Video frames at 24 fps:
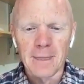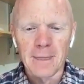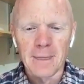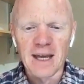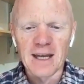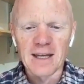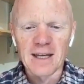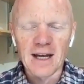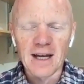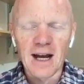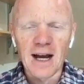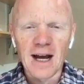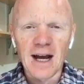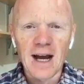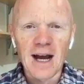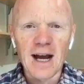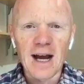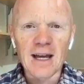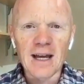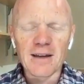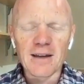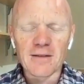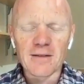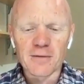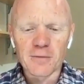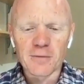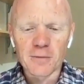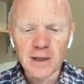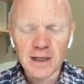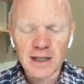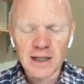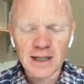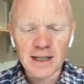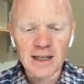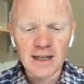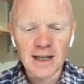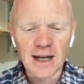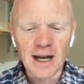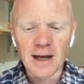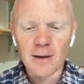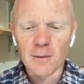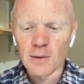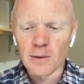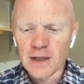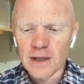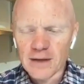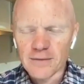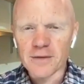And I
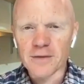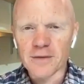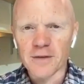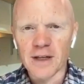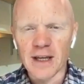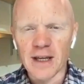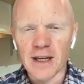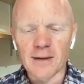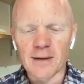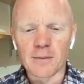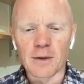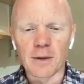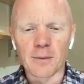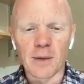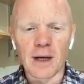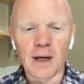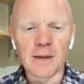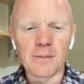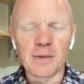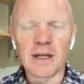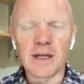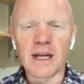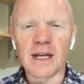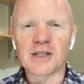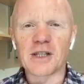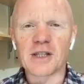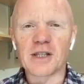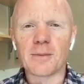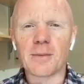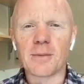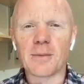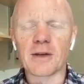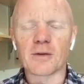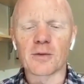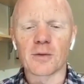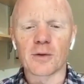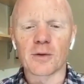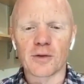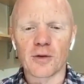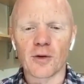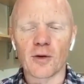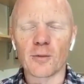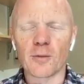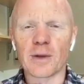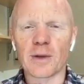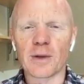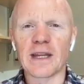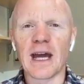will never forget when my PhD mentor
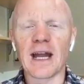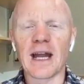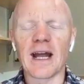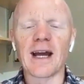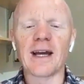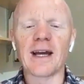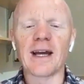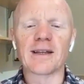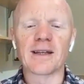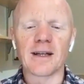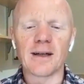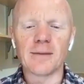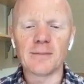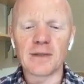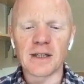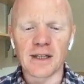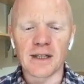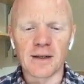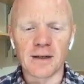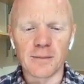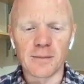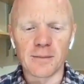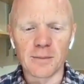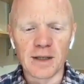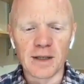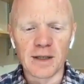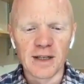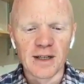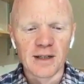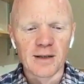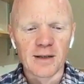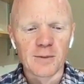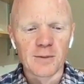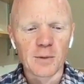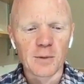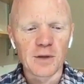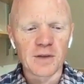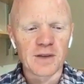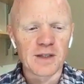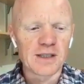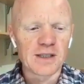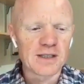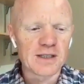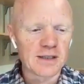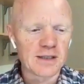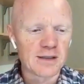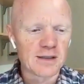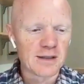told me that. I had come to him with
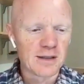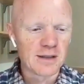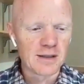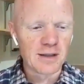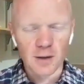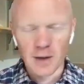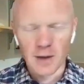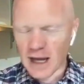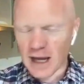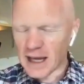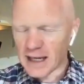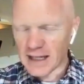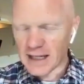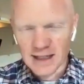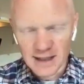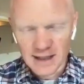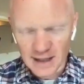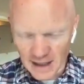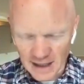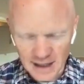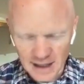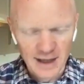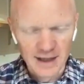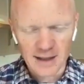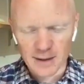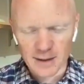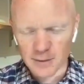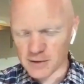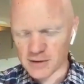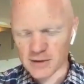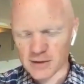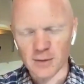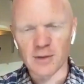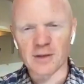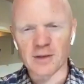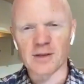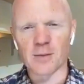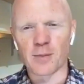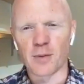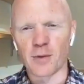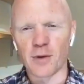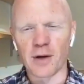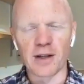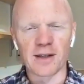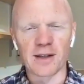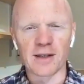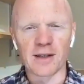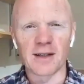this, hanging head. I was so
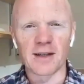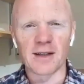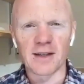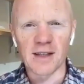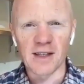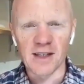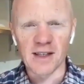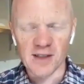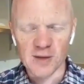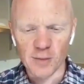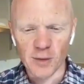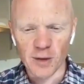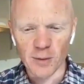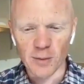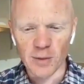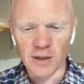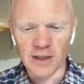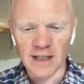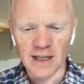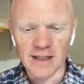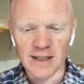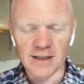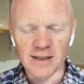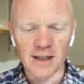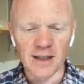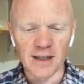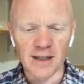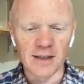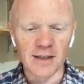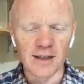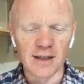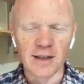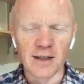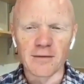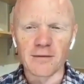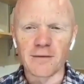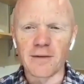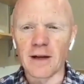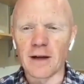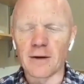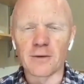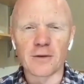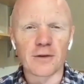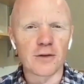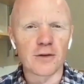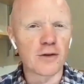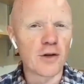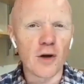disappointed that the experiment I'd done
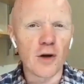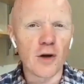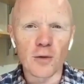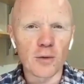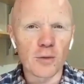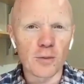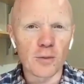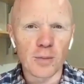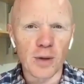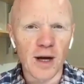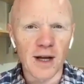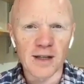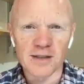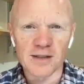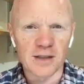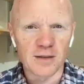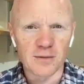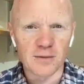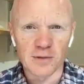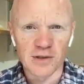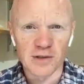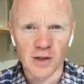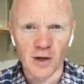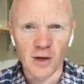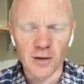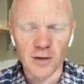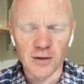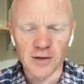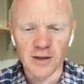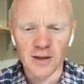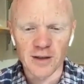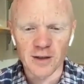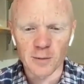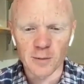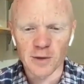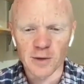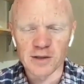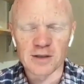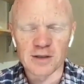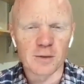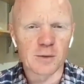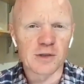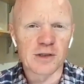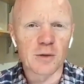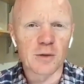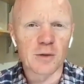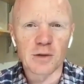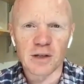found no positive result. In other words, there
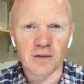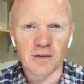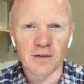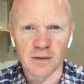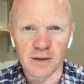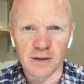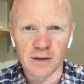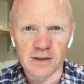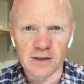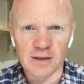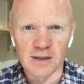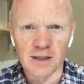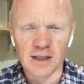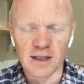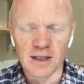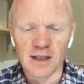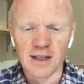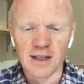was no difference.